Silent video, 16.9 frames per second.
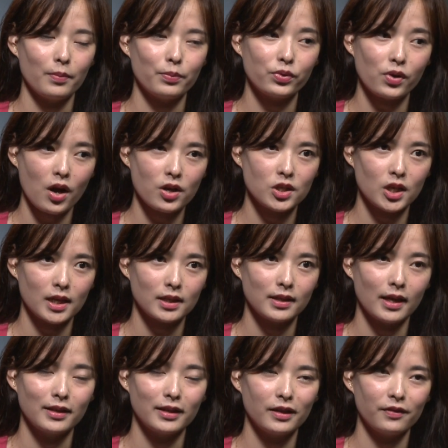projects,
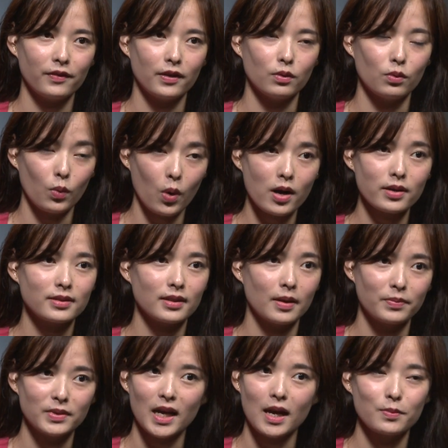and even worse,
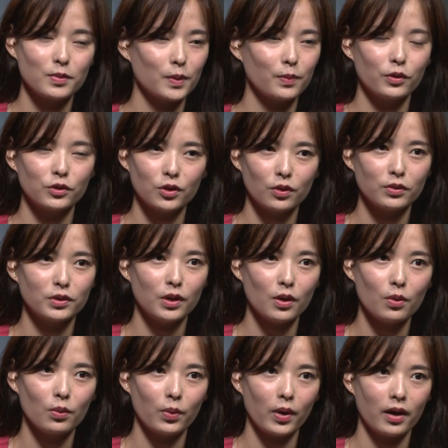sometimes people don't
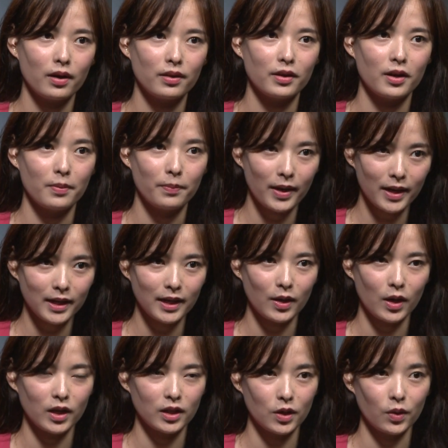know where their money
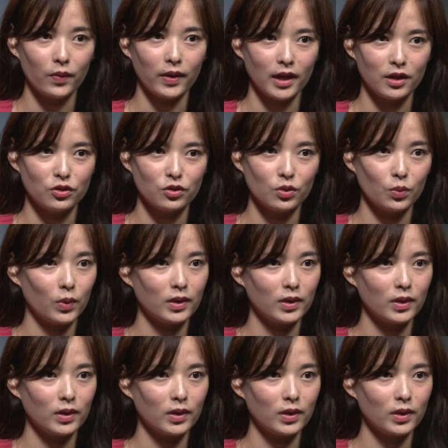are going into,